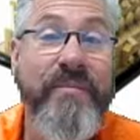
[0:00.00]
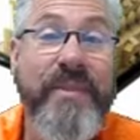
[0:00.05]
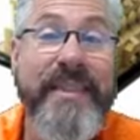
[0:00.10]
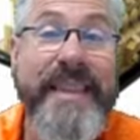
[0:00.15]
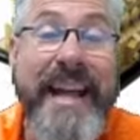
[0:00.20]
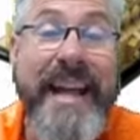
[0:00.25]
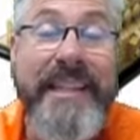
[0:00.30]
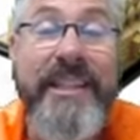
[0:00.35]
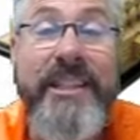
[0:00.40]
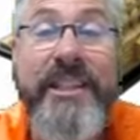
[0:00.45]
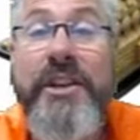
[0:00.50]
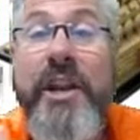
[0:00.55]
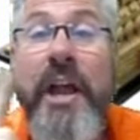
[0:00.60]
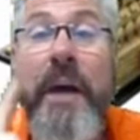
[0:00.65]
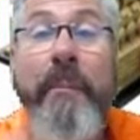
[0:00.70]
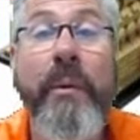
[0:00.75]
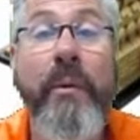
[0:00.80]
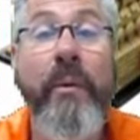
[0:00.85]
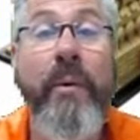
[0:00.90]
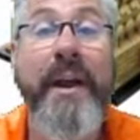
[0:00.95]
That's the
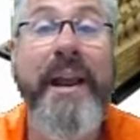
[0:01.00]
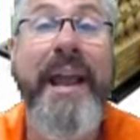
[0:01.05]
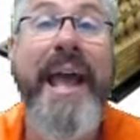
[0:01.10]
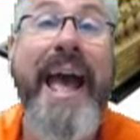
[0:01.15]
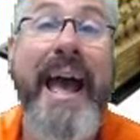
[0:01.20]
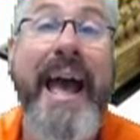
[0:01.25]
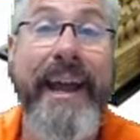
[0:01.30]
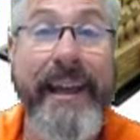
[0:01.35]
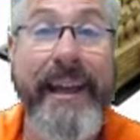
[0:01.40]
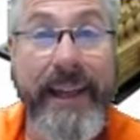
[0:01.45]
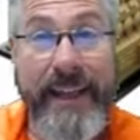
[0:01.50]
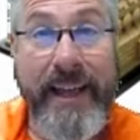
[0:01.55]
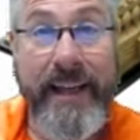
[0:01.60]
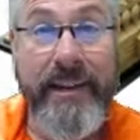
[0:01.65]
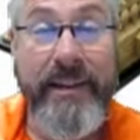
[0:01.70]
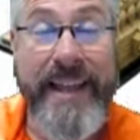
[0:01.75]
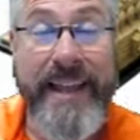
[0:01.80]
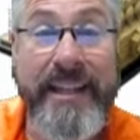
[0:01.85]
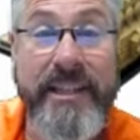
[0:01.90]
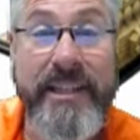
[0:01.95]
number one hack.
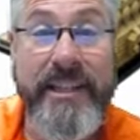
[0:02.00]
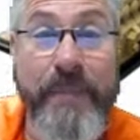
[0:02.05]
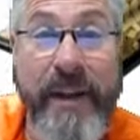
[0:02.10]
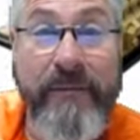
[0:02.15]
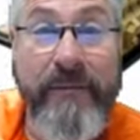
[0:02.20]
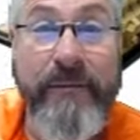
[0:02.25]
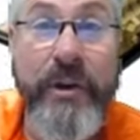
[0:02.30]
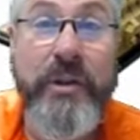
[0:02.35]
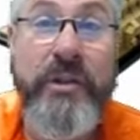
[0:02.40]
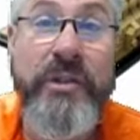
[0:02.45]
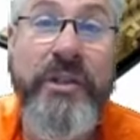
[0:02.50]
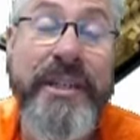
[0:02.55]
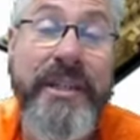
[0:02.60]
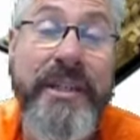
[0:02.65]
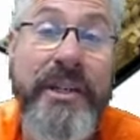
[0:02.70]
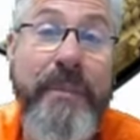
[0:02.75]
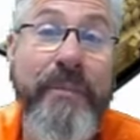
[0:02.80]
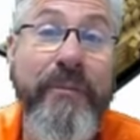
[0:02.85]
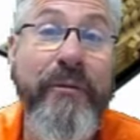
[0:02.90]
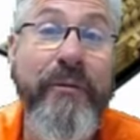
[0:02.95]
And that's my first
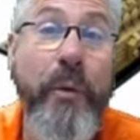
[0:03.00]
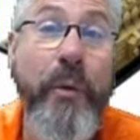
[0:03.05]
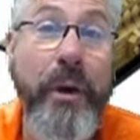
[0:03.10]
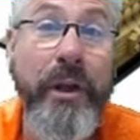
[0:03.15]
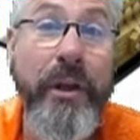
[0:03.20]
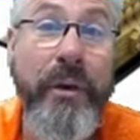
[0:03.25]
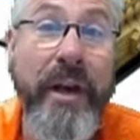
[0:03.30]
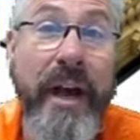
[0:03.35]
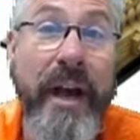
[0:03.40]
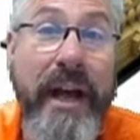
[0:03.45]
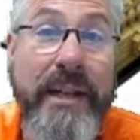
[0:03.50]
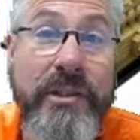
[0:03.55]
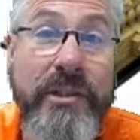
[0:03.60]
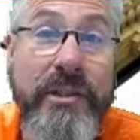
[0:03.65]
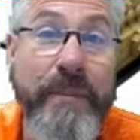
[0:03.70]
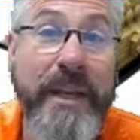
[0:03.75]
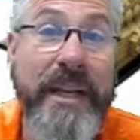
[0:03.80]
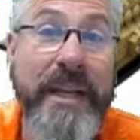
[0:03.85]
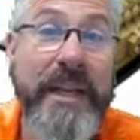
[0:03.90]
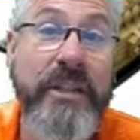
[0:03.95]
tip for you guys,
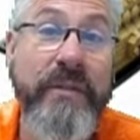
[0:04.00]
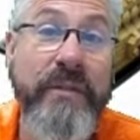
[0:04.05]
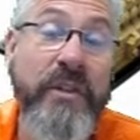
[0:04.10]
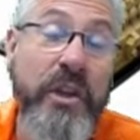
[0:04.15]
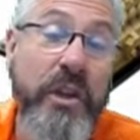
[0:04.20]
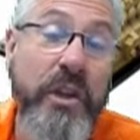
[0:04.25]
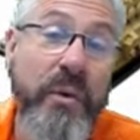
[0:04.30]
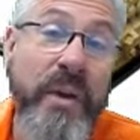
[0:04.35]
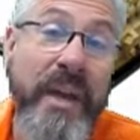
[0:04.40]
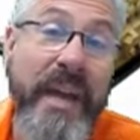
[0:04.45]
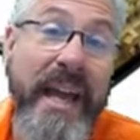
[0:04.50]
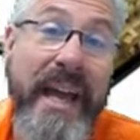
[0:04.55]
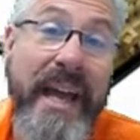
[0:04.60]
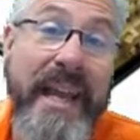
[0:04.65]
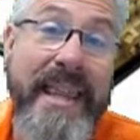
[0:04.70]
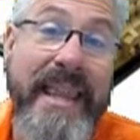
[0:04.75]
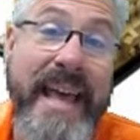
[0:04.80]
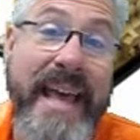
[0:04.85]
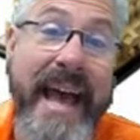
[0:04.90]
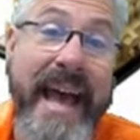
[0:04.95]
because if you
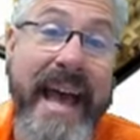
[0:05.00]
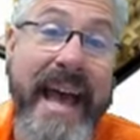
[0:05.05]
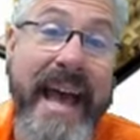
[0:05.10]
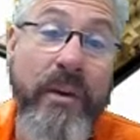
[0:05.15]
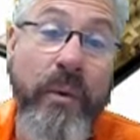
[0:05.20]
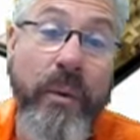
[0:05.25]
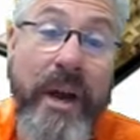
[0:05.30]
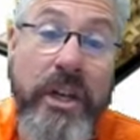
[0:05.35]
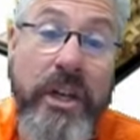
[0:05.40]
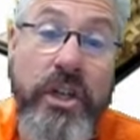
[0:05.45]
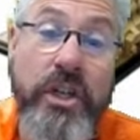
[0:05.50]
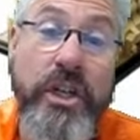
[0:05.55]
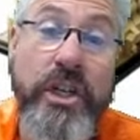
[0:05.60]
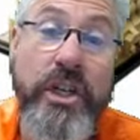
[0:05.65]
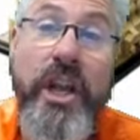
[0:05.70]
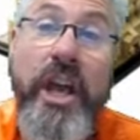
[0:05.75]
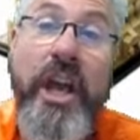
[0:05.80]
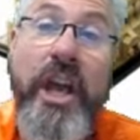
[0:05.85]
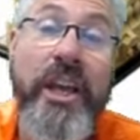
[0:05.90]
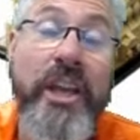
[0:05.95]
get that
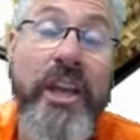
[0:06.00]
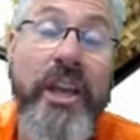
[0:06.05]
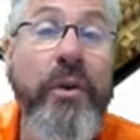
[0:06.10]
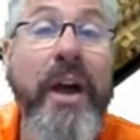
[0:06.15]
question, you